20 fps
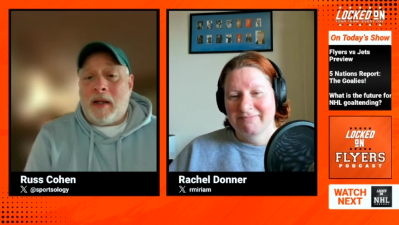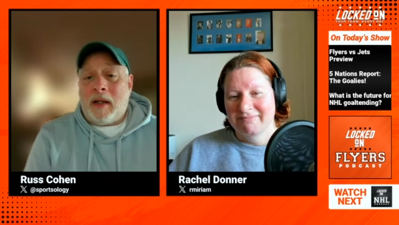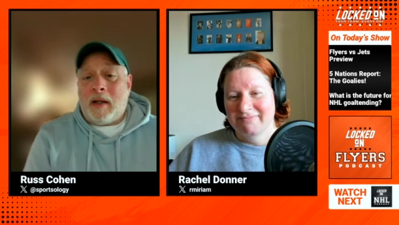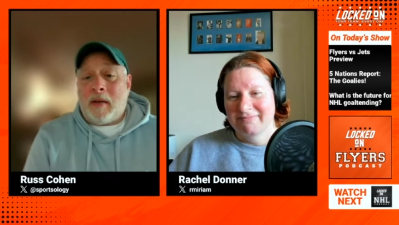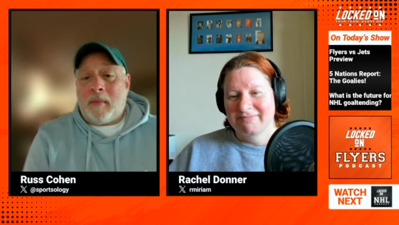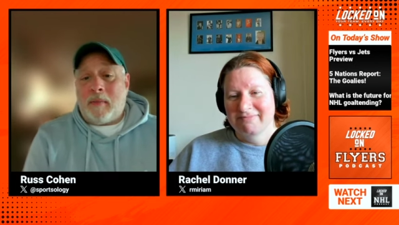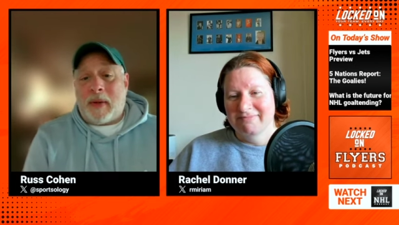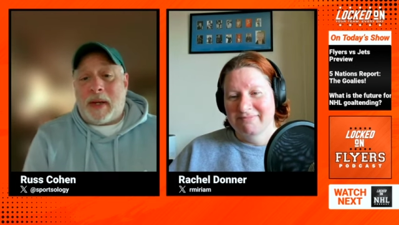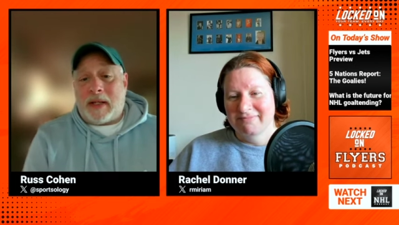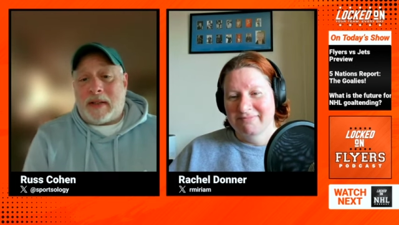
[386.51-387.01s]

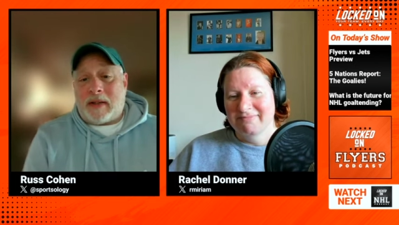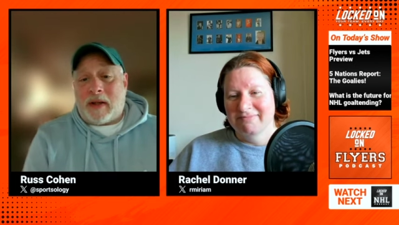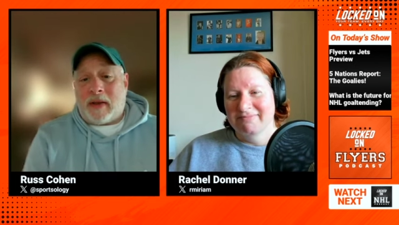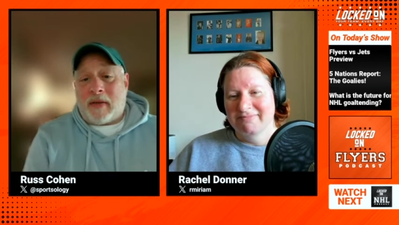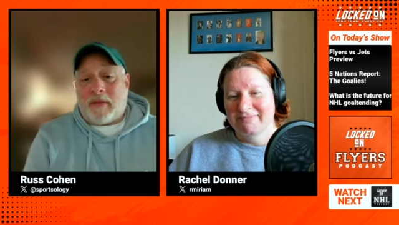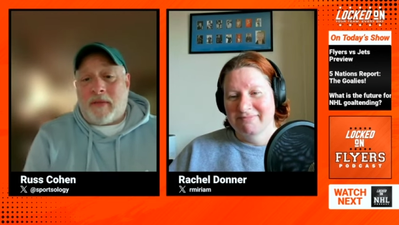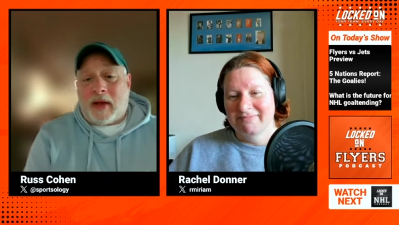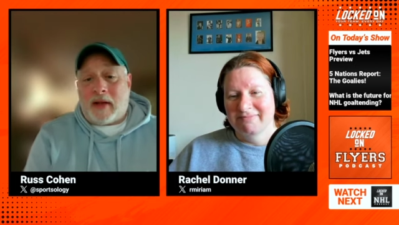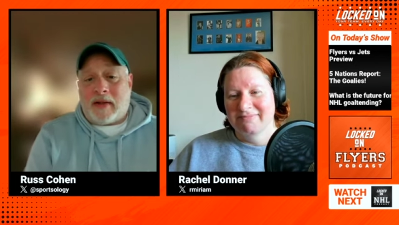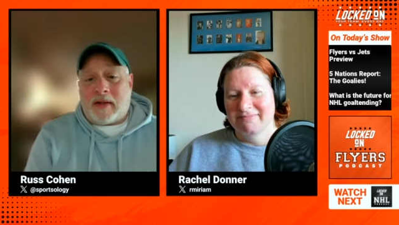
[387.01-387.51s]
Speaker 1: based on the
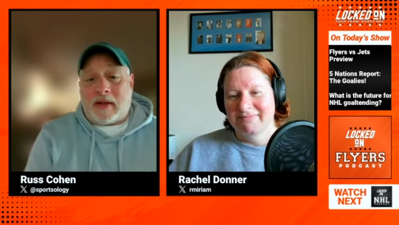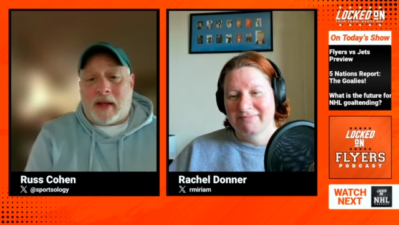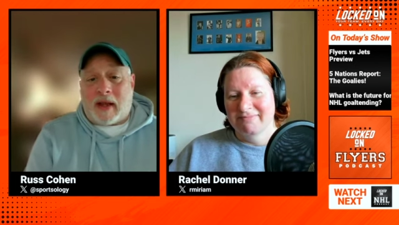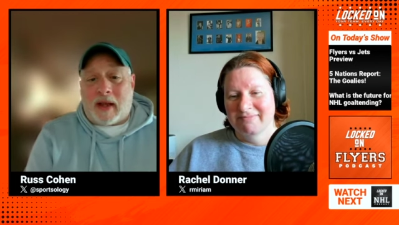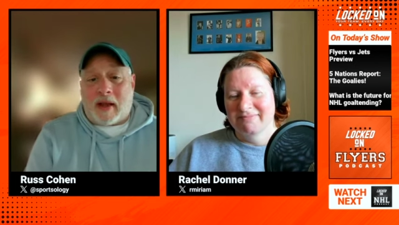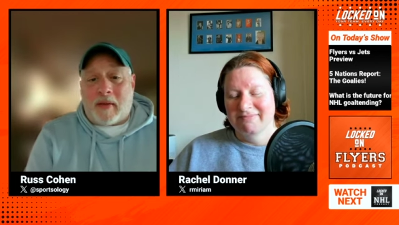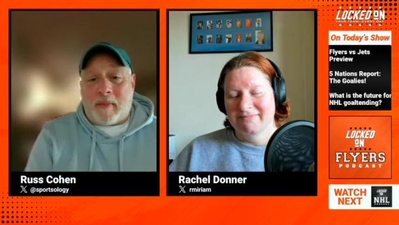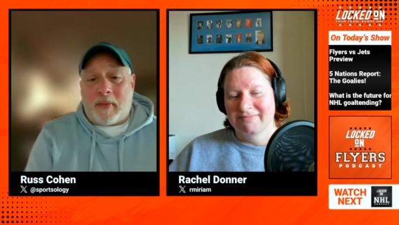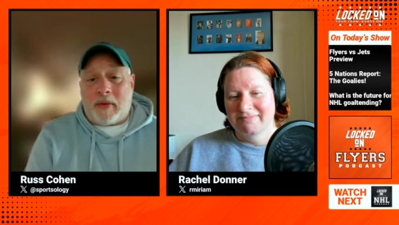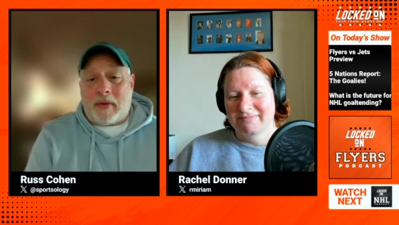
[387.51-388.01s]
fact that they have
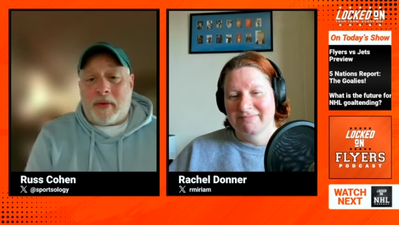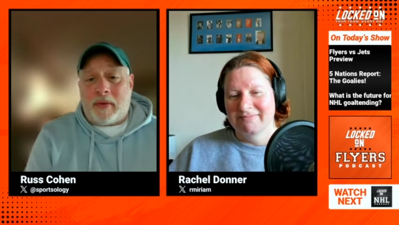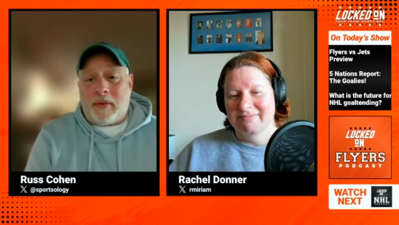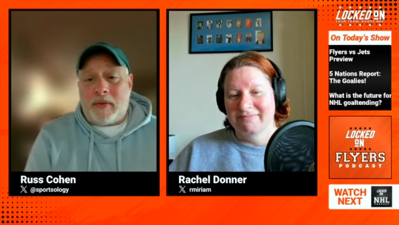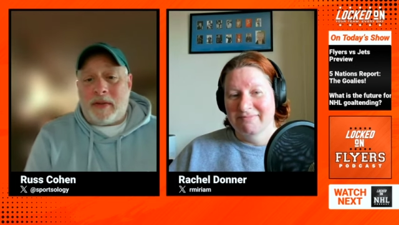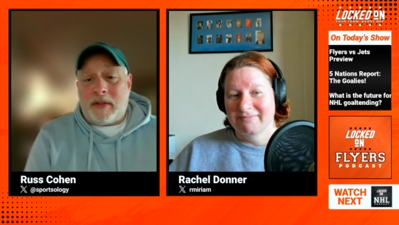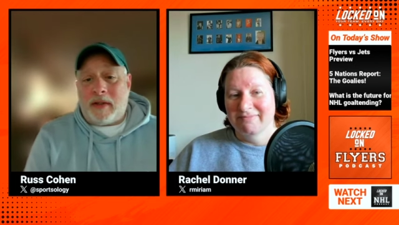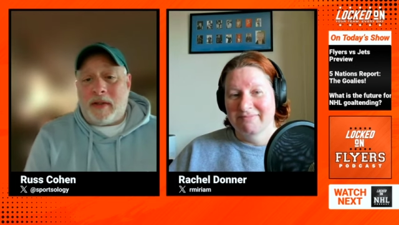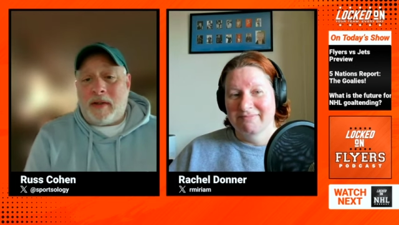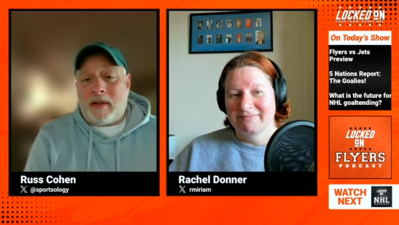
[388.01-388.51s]
been
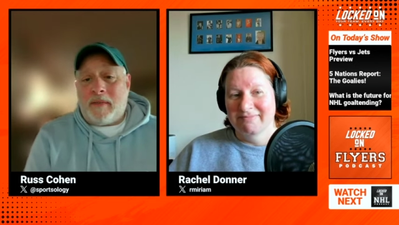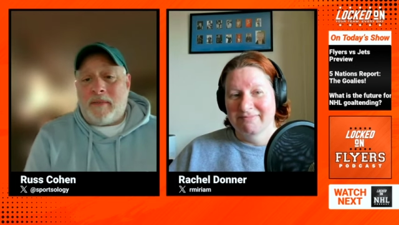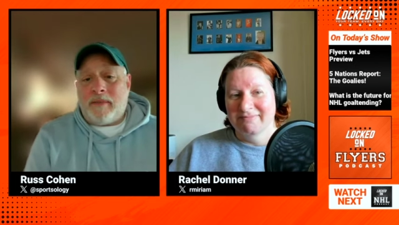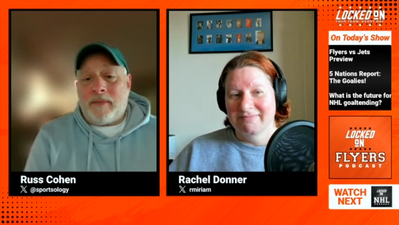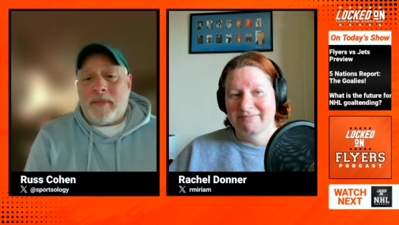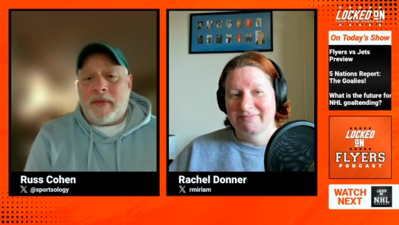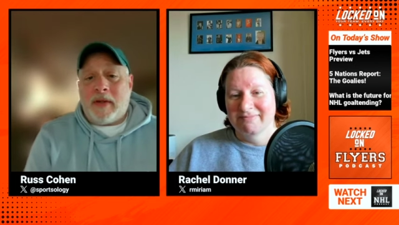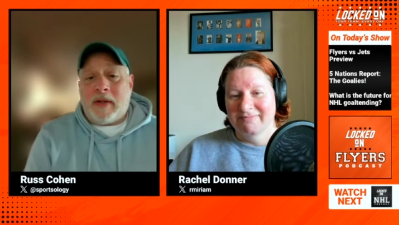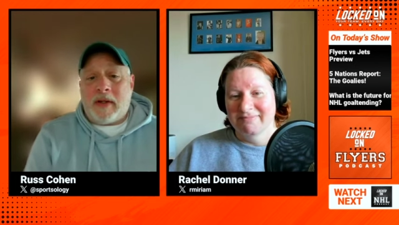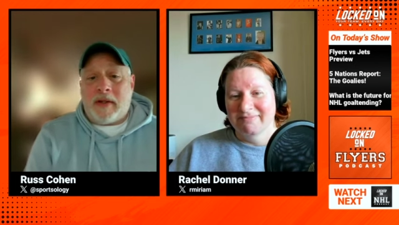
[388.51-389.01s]
losing.
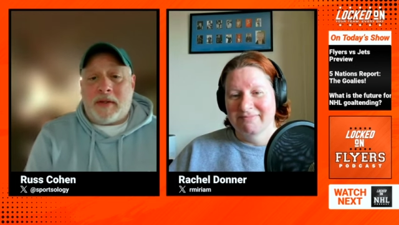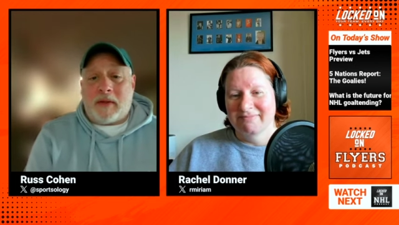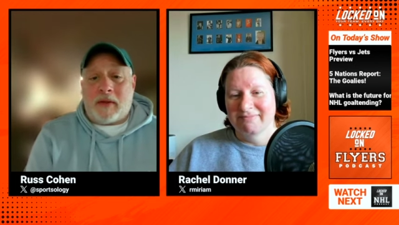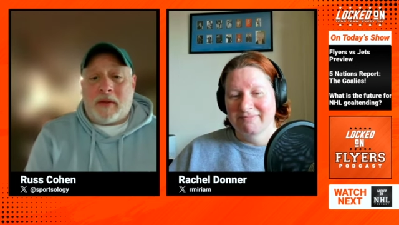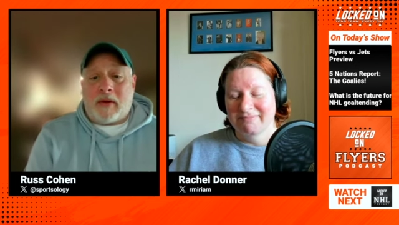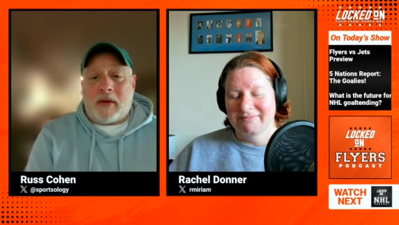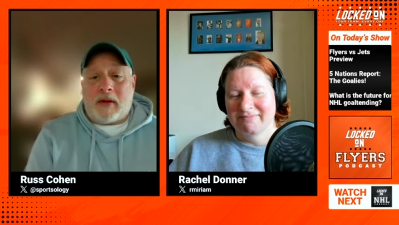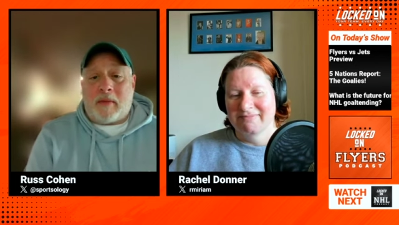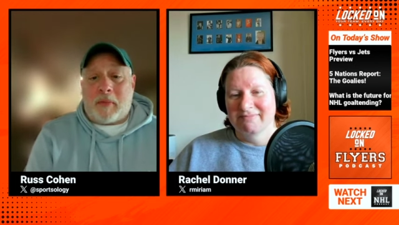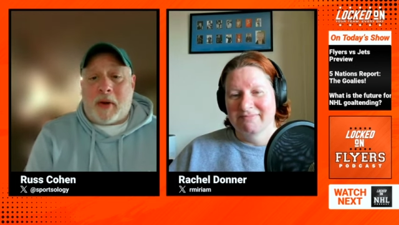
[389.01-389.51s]
So they're going
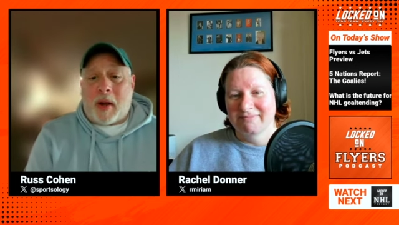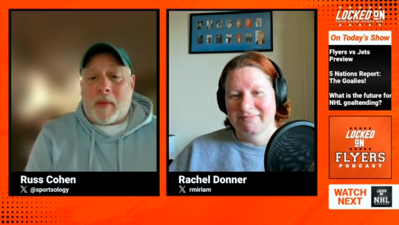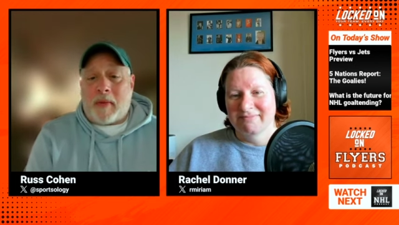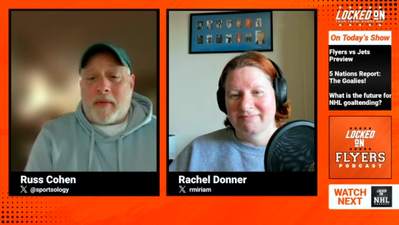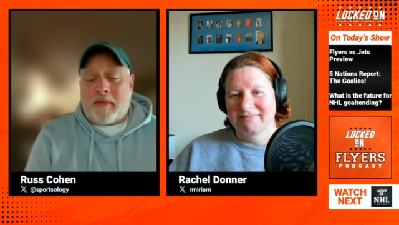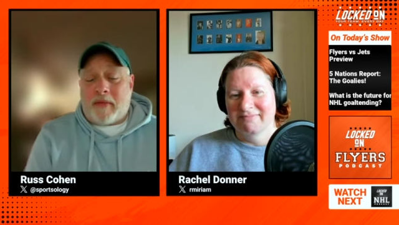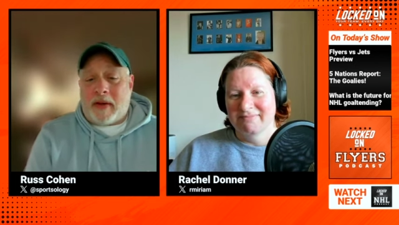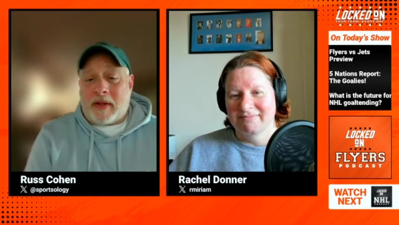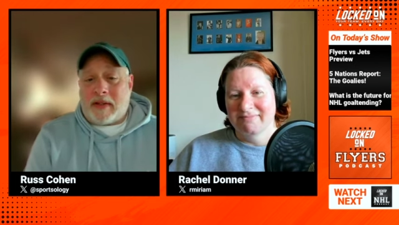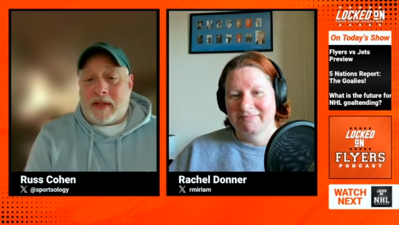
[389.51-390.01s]
to probably
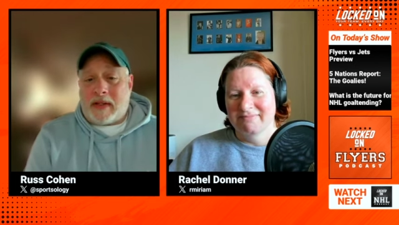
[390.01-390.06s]
face